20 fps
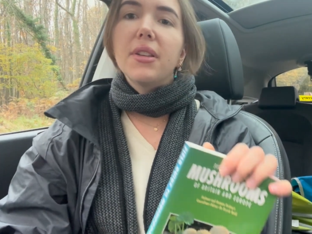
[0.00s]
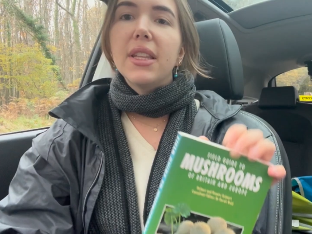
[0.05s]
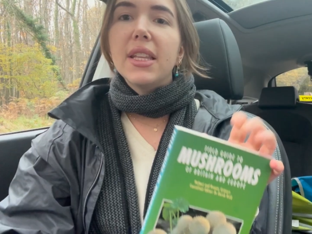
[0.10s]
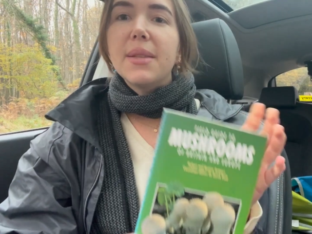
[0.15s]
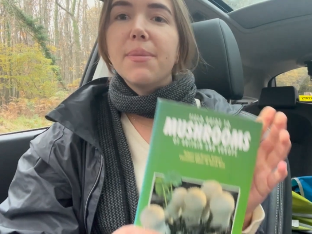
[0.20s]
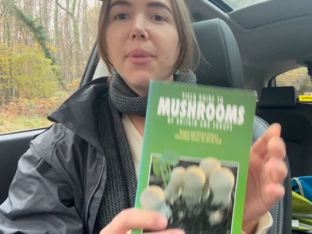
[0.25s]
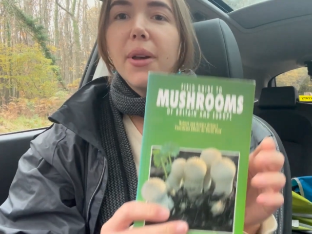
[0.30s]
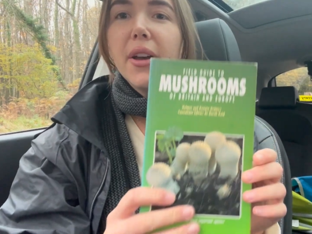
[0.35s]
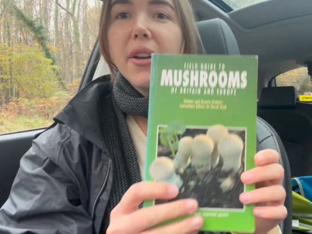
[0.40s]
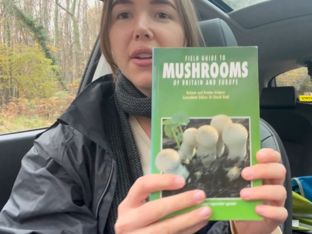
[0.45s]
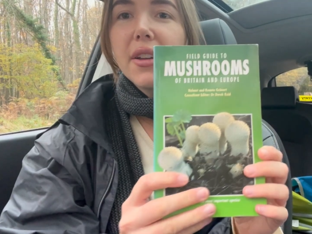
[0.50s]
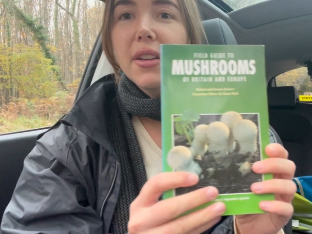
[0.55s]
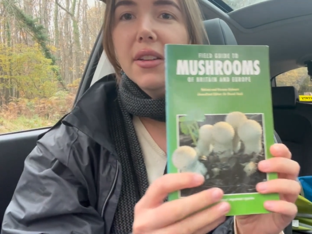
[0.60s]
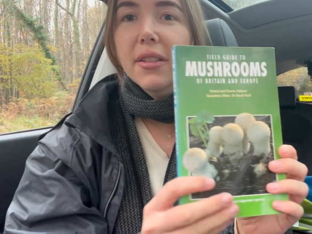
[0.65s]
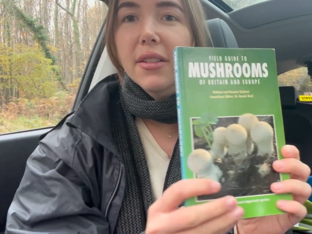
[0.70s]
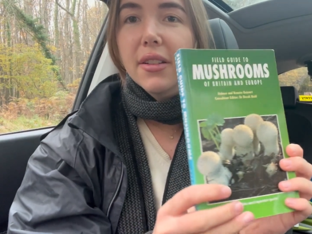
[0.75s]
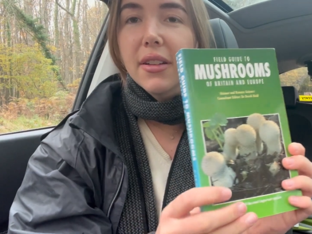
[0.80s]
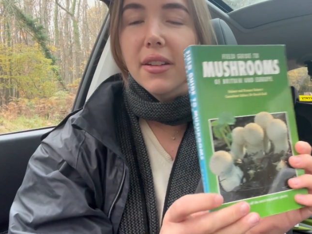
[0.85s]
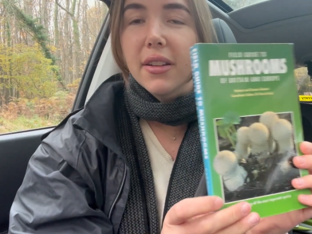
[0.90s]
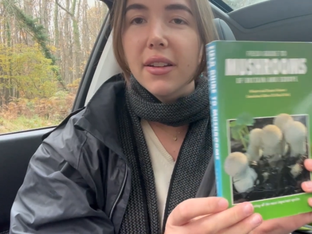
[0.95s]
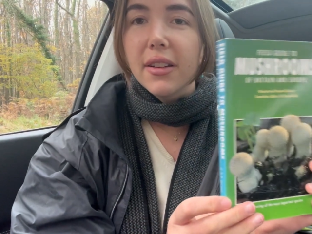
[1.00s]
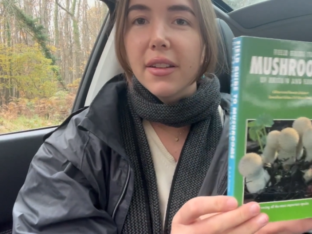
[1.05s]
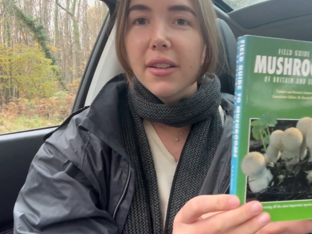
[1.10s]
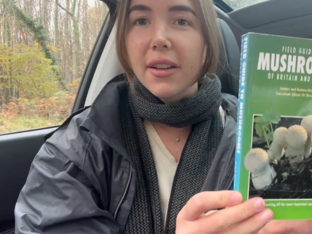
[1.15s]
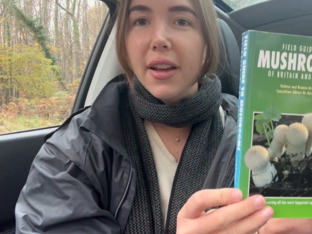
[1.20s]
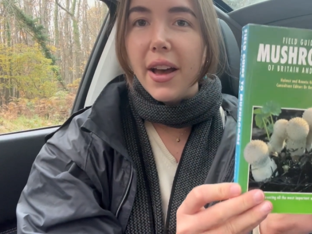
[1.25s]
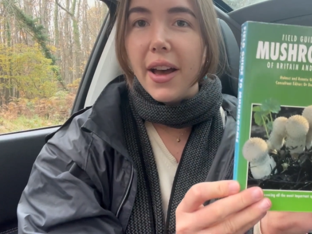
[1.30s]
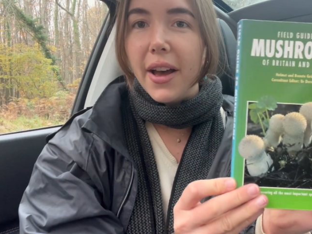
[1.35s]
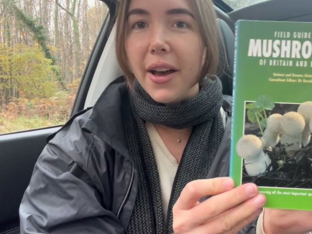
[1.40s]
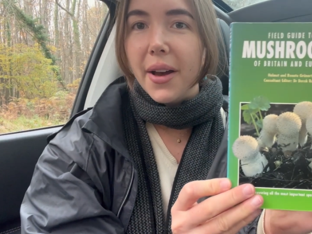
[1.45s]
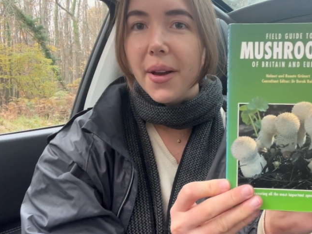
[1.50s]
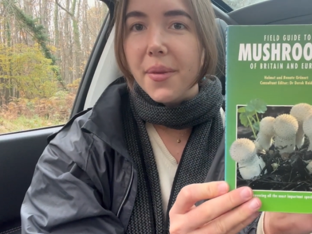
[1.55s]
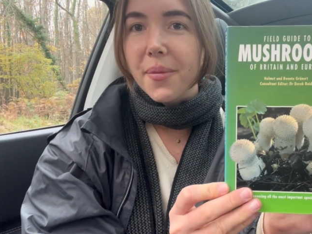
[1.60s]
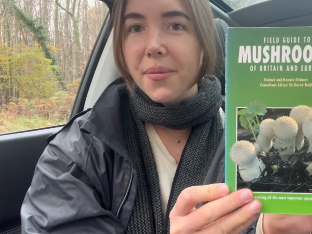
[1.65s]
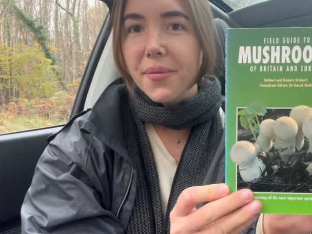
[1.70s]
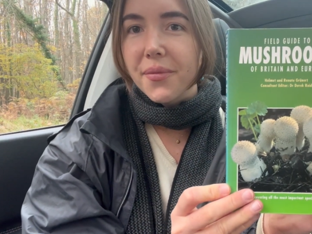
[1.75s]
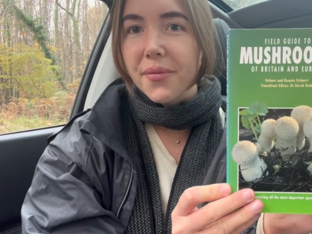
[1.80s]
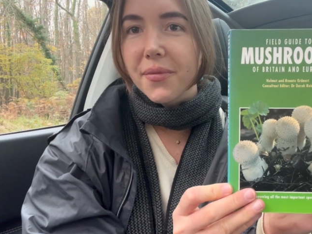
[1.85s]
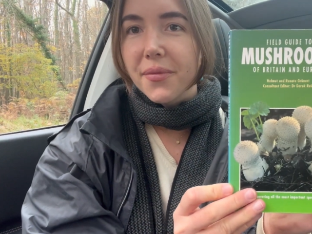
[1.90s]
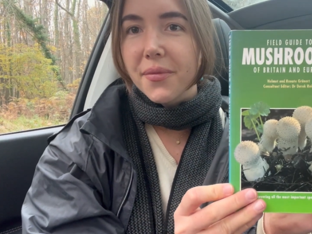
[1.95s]
this book a
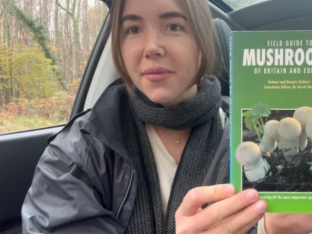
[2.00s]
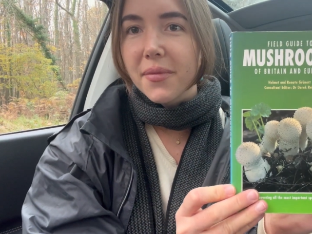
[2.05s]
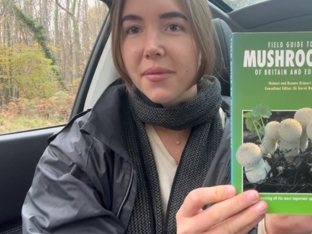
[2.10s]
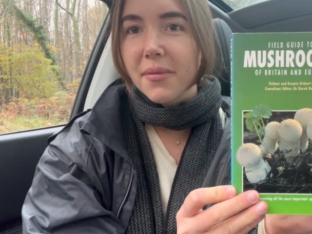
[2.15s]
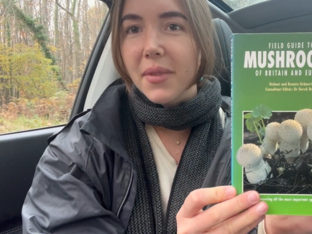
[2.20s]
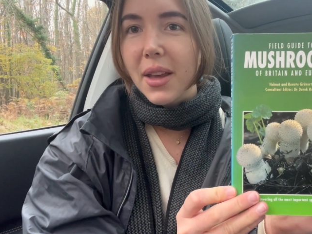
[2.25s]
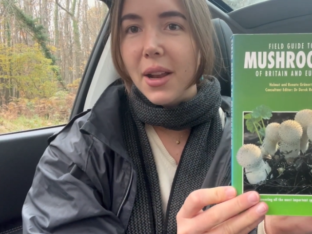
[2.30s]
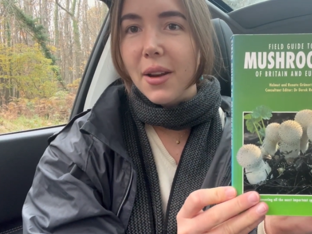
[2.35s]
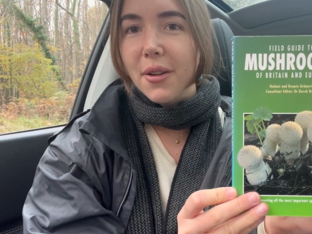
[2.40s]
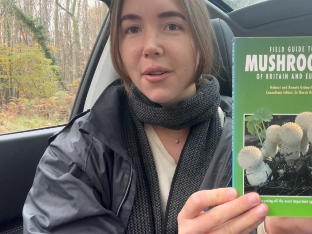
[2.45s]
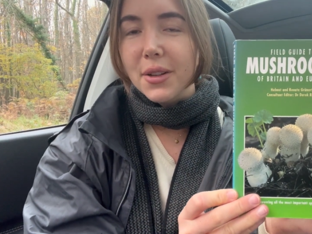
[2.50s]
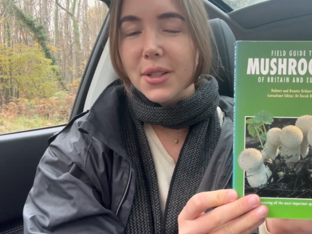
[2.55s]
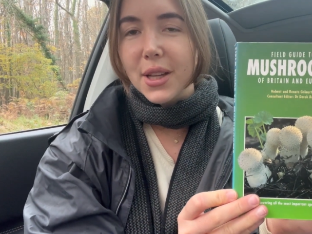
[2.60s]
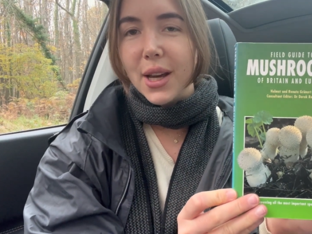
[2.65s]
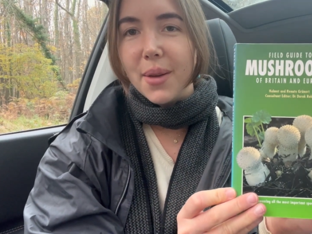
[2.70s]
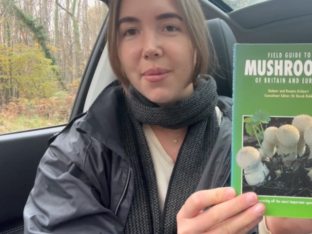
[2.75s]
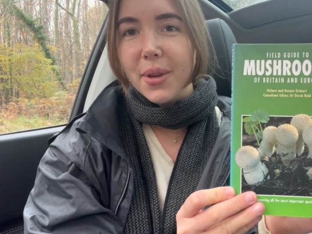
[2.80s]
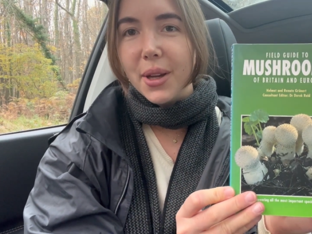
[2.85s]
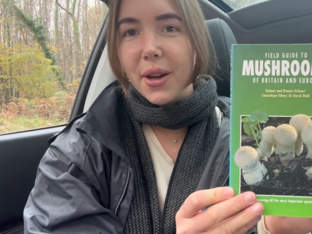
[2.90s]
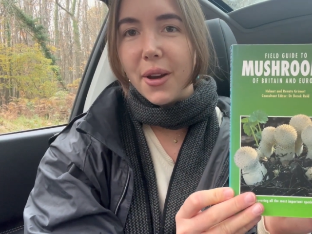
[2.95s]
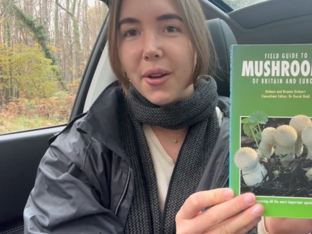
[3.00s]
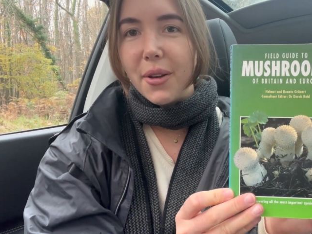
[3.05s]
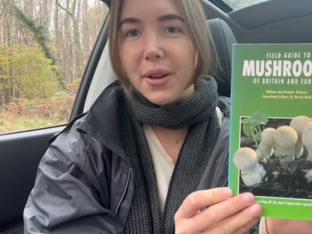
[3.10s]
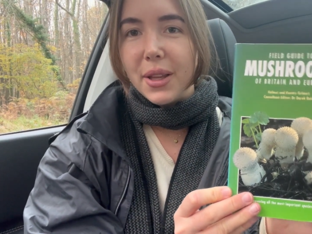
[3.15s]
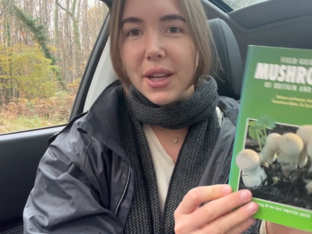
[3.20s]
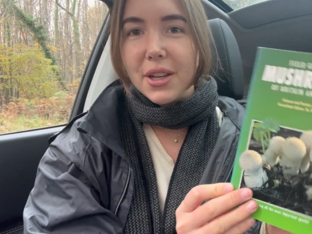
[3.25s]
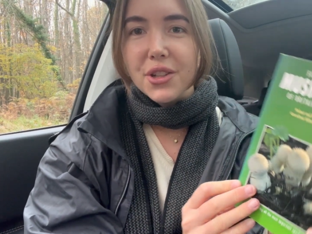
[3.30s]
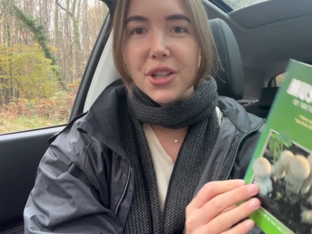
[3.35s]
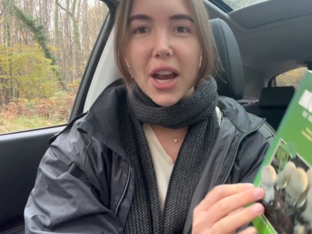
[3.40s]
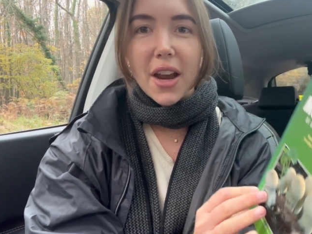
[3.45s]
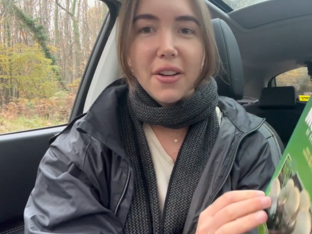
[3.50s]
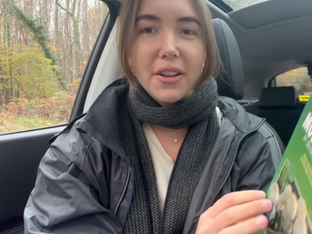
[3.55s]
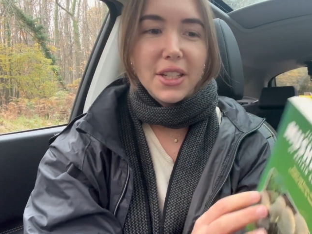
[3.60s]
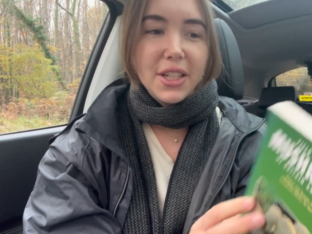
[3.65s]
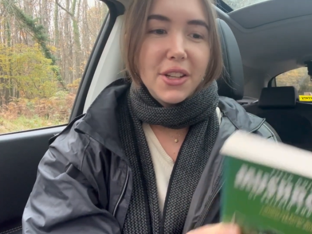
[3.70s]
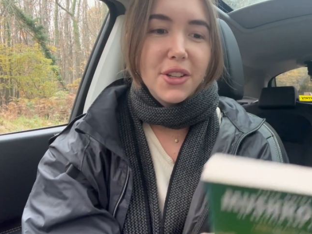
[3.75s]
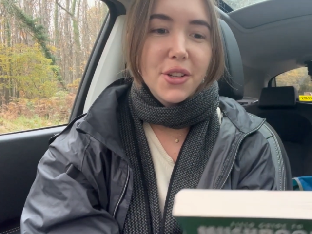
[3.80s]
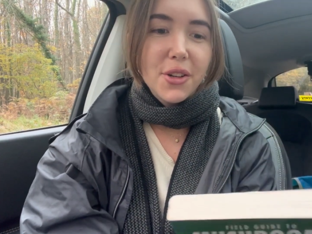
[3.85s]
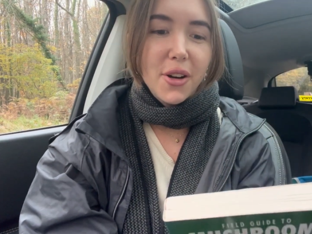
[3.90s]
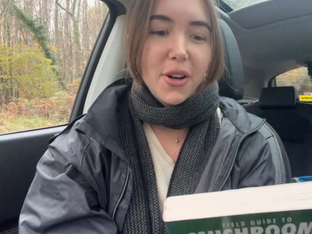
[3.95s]
long time ago in a
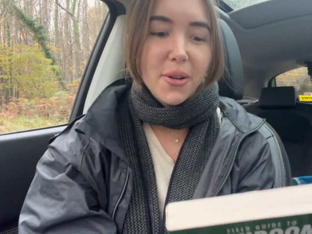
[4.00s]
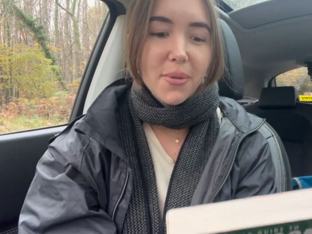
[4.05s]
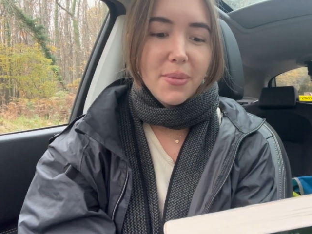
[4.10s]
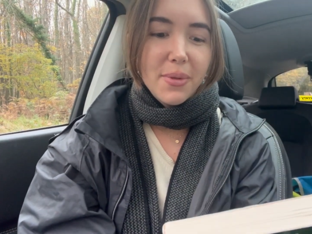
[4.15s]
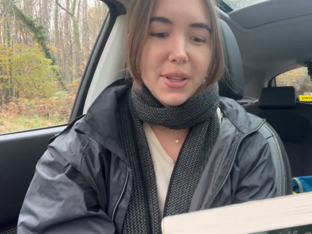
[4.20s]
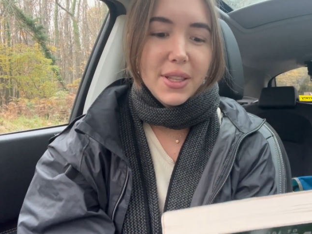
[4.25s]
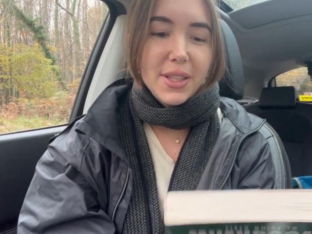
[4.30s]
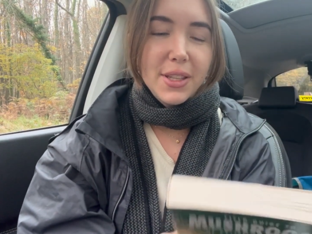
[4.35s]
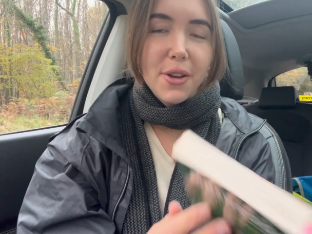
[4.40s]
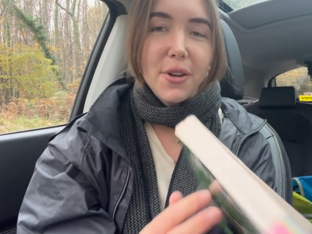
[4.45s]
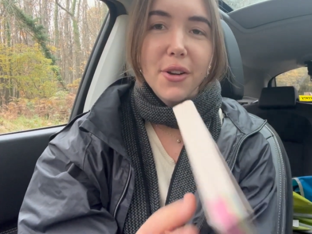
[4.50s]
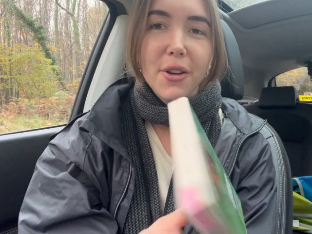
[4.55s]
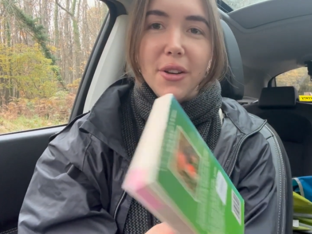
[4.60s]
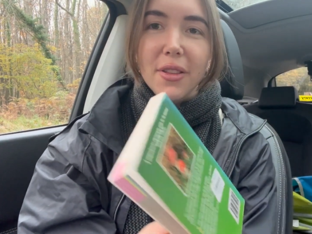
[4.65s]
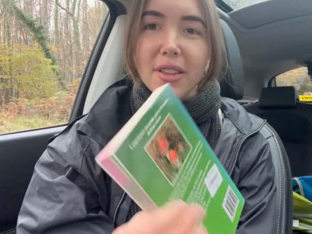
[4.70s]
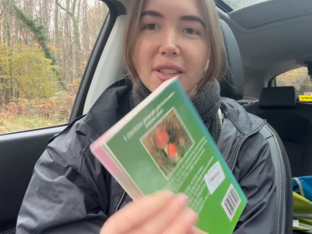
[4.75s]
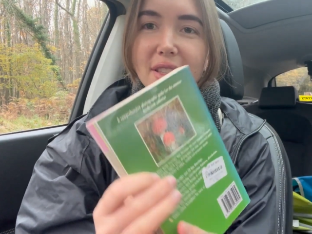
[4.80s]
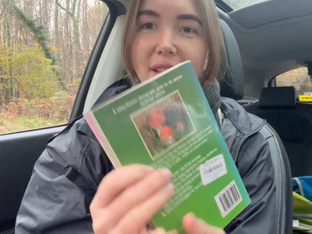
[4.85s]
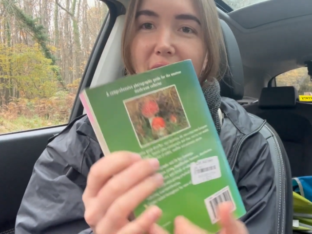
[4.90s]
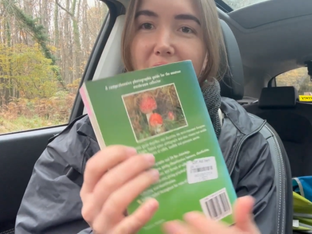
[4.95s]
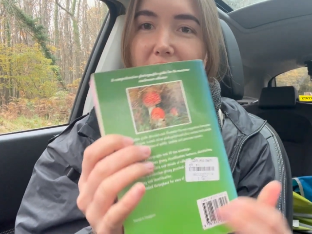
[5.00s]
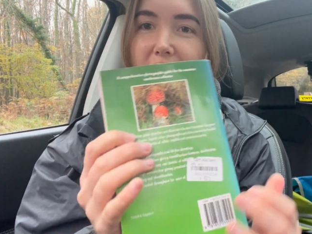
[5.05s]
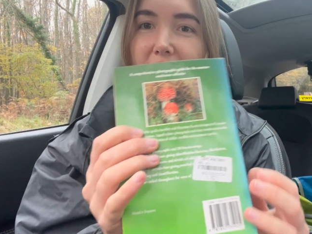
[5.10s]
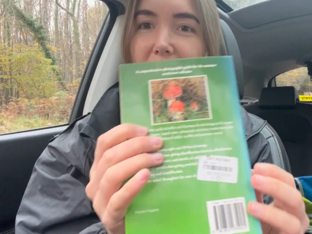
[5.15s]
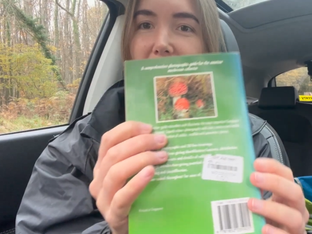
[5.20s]
charity shop. It's still got the sticker on